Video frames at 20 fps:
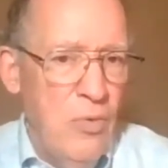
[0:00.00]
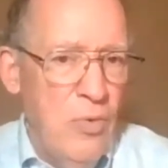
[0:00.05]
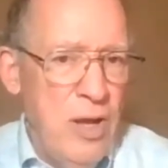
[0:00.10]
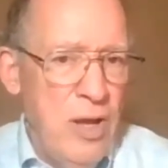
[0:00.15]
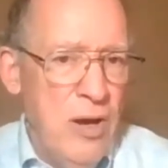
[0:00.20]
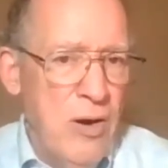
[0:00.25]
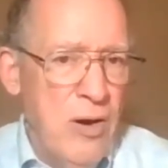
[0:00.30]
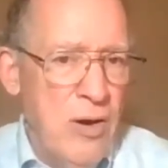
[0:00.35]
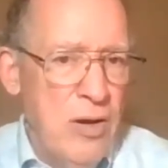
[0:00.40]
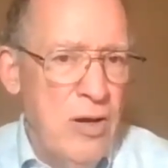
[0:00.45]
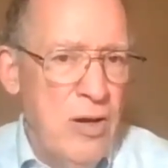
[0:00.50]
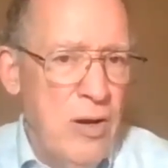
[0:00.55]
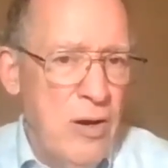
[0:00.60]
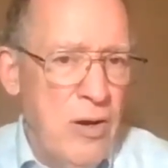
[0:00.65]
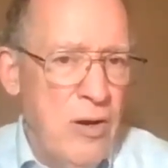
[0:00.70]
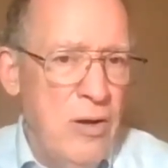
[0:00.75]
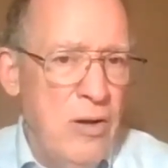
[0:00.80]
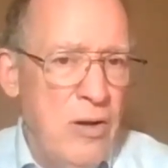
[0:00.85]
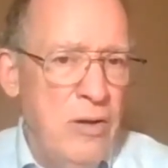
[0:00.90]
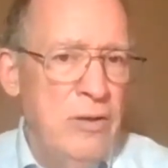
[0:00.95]
we are
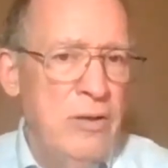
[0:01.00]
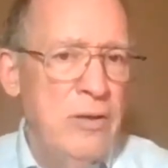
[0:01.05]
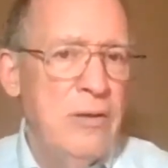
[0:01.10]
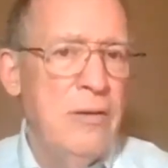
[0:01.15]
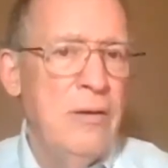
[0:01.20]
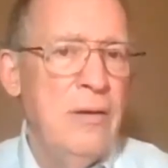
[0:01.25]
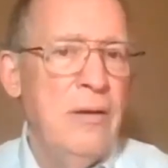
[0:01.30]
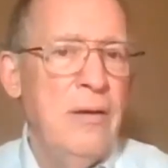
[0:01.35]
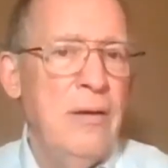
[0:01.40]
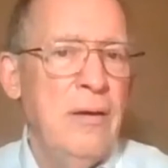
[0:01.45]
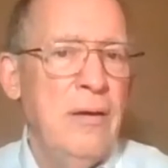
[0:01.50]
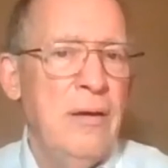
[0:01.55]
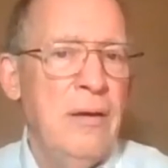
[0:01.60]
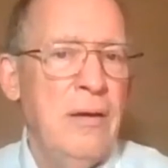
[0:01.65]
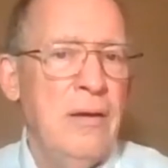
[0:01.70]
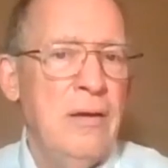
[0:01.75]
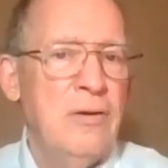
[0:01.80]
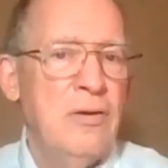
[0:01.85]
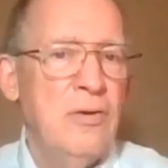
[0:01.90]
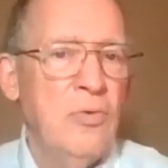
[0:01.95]
called
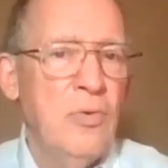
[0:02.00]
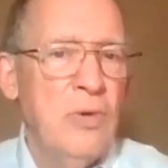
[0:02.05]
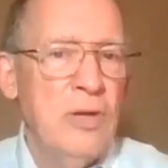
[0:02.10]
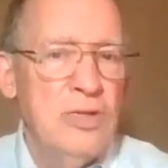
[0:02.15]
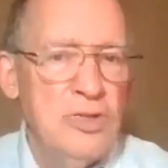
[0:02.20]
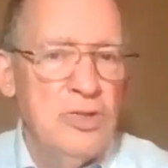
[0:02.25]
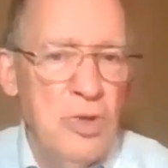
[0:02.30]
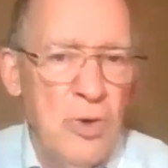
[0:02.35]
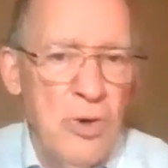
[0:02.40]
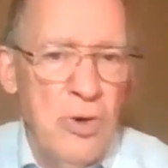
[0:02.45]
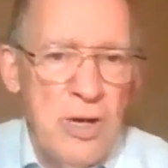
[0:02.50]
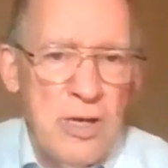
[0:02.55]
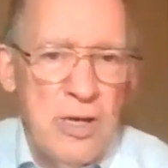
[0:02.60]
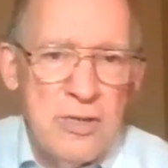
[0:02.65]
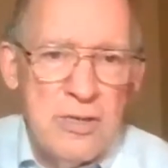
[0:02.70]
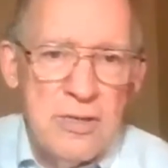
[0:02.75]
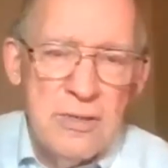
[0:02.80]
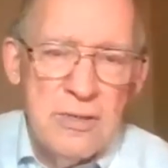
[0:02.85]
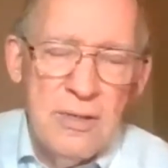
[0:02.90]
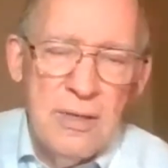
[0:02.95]
to
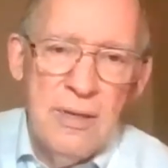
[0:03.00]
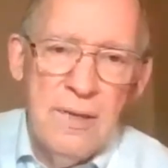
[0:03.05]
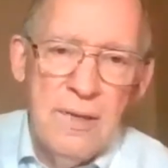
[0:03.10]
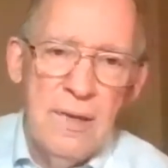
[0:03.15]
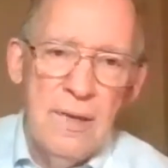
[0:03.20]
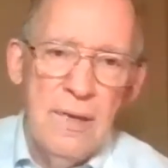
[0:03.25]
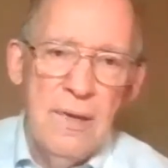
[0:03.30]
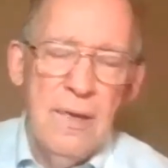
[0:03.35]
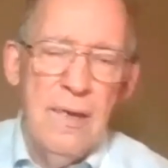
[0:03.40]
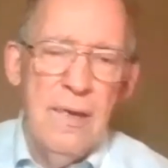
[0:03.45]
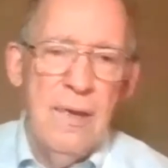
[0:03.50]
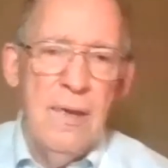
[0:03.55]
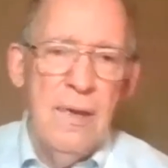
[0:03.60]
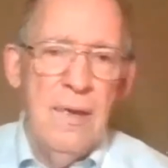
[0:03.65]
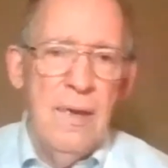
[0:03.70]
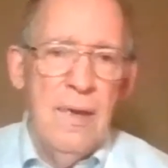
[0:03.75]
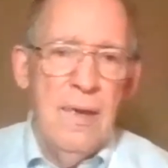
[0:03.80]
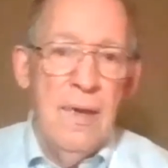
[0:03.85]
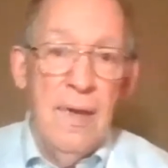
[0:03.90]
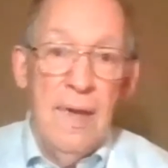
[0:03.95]
rejoice
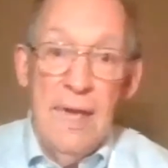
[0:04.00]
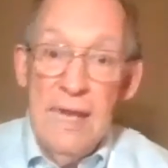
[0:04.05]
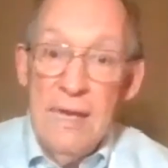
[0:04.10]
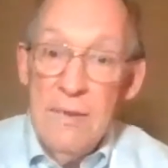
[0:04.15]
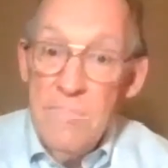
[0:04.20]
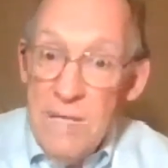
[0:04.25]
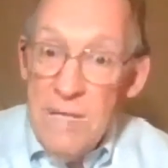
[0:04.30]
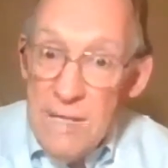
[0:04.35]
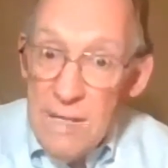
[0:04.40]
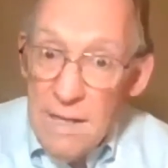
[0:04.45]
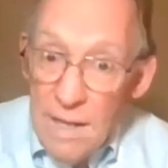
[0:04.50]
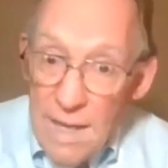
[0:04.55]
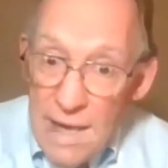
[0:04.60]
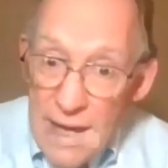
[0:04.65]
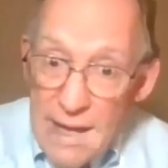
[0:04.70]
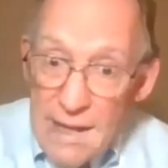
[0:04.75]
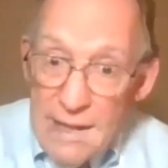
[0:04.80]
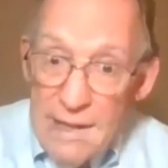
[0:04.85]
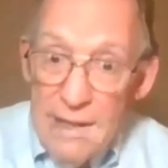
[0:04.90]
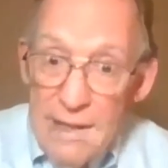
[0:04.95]
and be
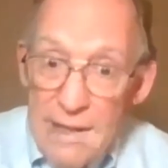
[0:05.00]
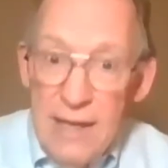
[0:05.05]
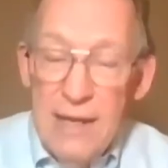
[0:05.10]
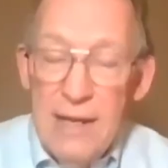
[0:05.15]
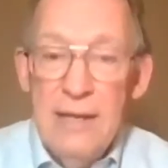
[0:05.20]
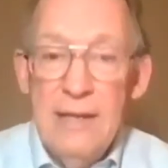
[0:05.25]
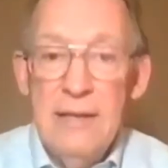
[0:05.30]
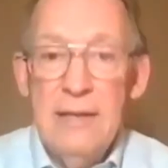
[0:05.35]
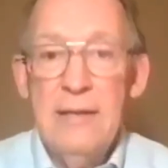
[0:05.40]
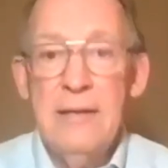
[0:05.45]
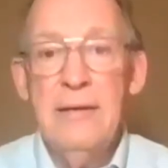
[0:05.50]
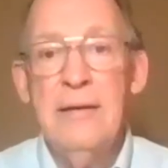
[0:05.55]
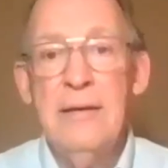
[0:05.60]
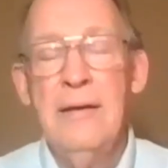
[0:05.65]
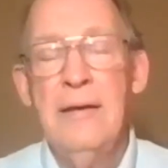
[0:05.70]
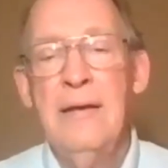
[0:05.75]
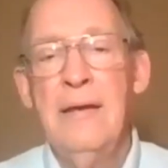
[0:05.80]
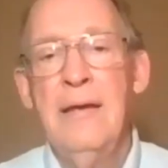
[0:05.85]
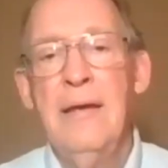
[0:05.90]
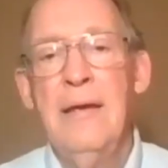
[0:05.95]
glad in it
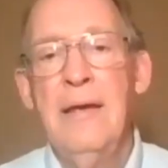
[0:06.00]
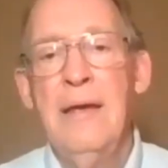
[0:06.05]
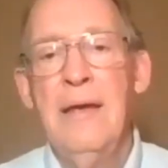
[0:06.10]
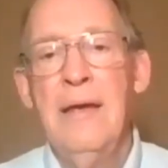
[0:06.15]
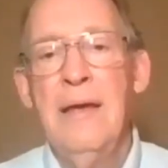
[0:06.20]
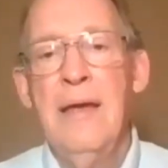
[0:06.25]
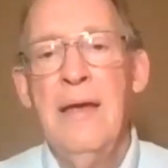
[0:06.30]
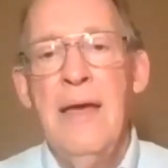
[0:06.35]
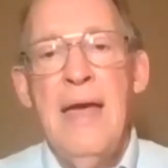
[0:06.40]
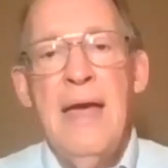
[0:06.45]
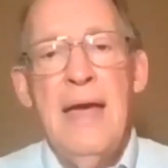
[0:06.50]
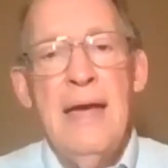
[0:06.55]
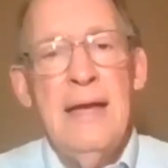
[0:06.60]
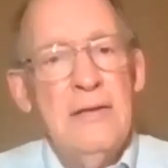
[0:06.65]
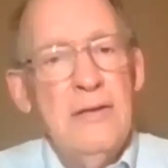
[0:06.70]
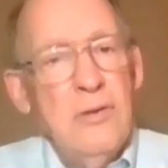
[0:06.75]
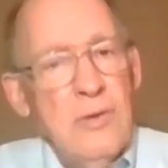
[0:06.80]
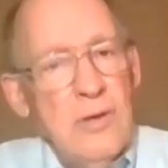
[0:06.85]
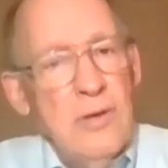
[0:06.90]
and